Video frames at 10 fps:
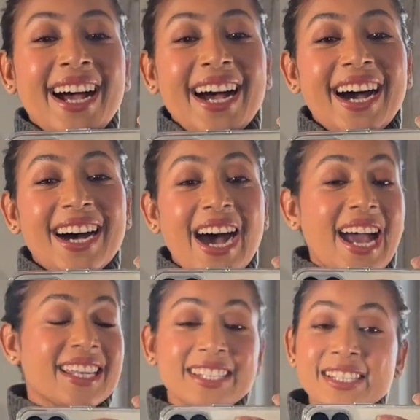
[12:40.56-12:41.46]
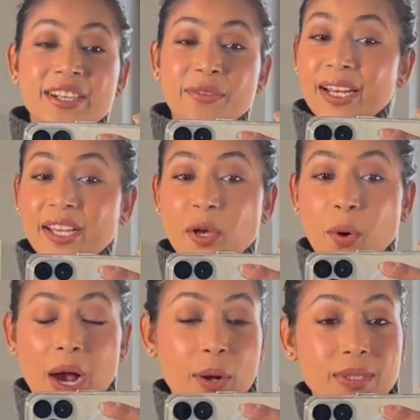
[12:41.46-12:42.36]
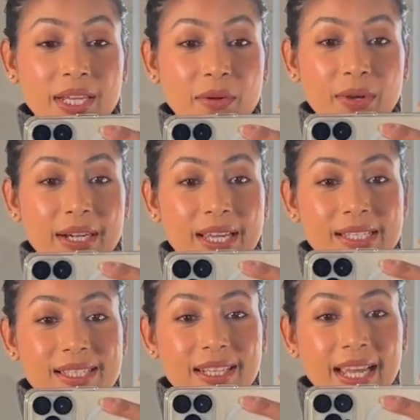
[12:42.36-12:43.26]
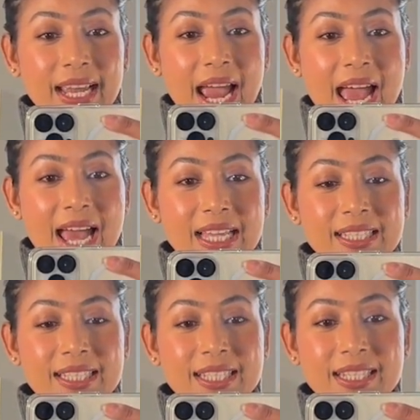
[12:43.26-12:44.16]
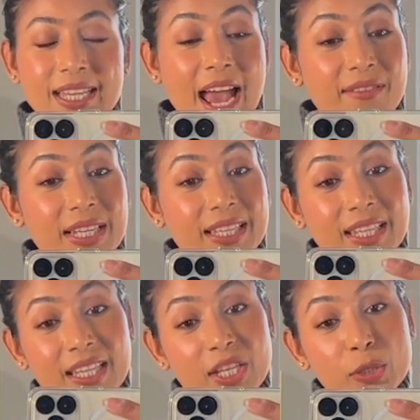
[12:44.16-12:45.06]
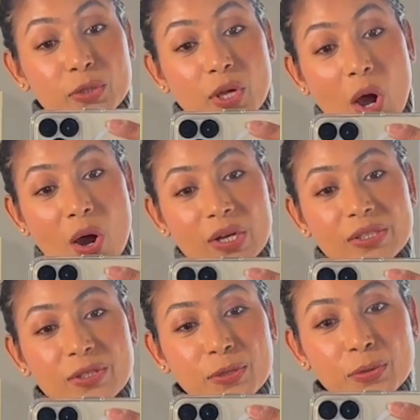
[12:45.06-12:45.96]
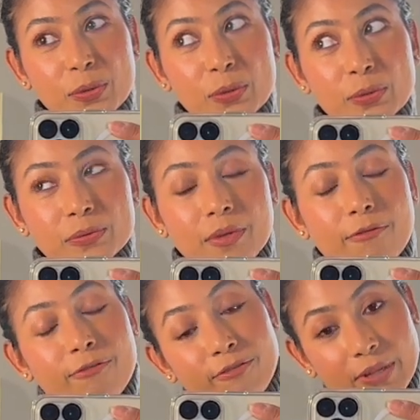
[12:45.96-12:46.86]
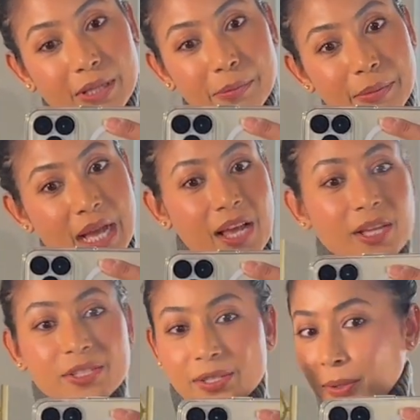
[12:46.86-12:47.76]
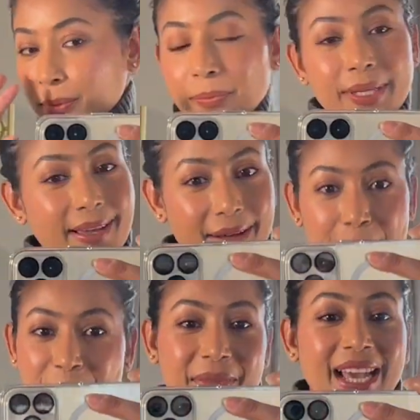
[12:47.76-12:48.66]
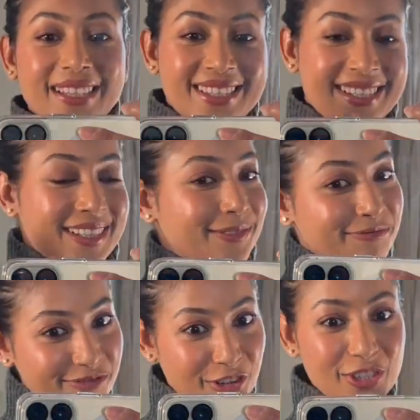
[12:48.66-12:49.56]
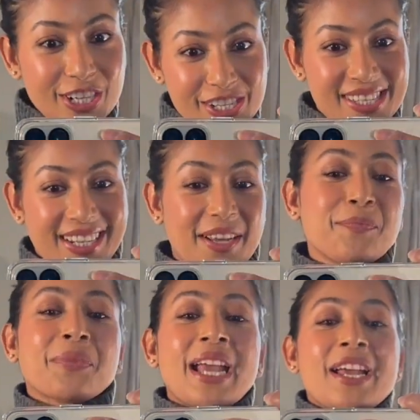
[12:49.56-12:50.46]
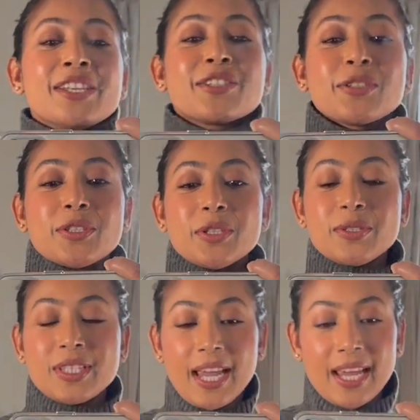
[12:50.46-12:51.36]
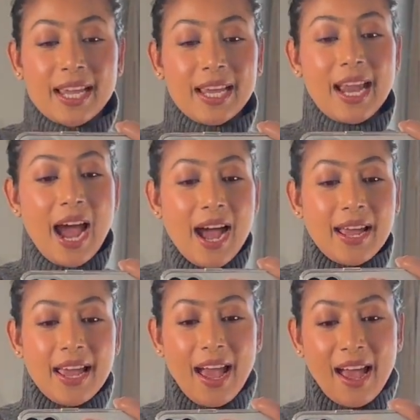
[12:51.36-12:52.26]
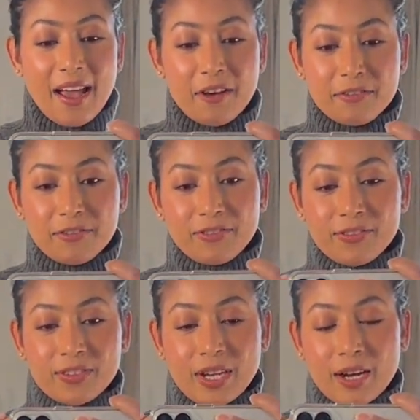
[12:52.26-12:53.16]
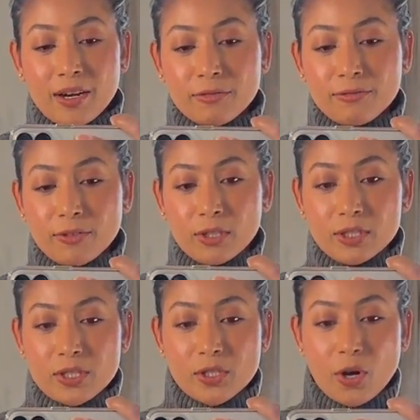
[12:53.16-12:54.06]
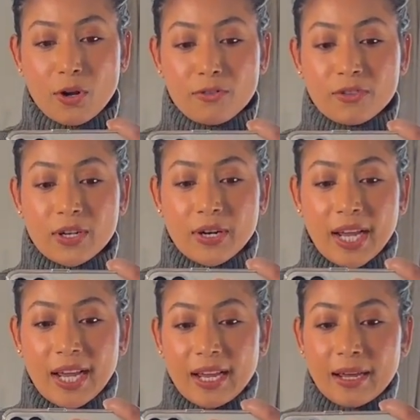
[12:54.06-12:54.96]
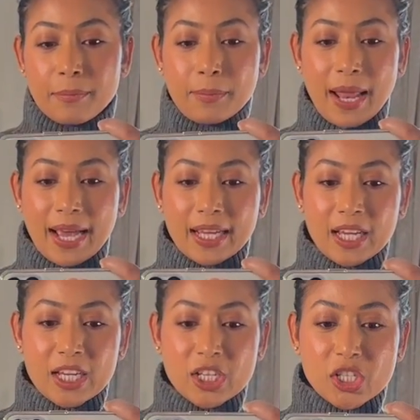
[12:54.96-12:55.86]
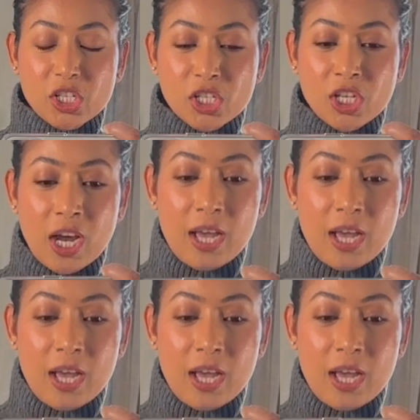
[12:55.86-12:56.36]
I didn't really go out anywhere yesterday and didn't have anything cute on to film. So yeah, that's for Thursday. So today I have a full sort of gray, blackish